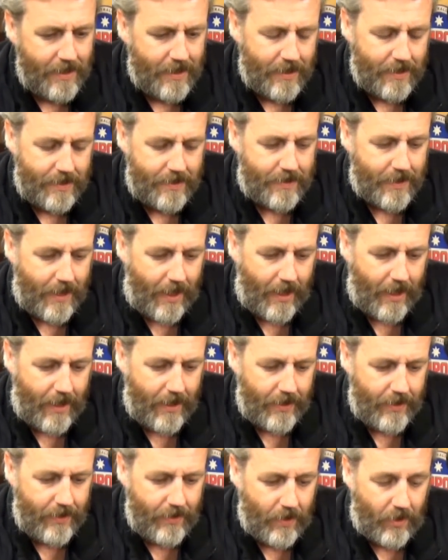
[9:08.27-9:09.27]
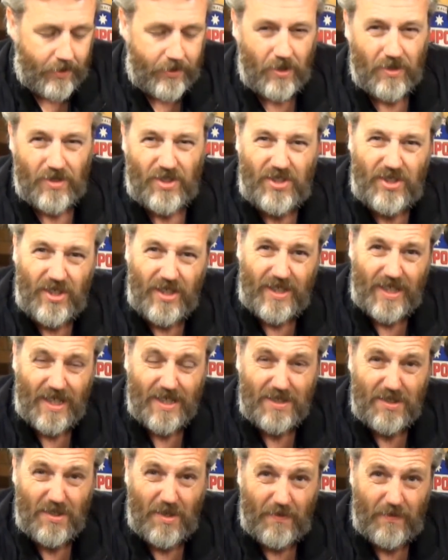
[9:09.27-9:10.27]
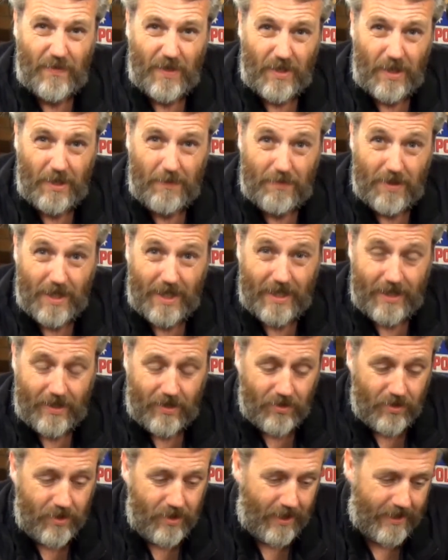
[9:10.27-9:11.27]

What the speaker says: So I thought, shit, that's not very bloody good.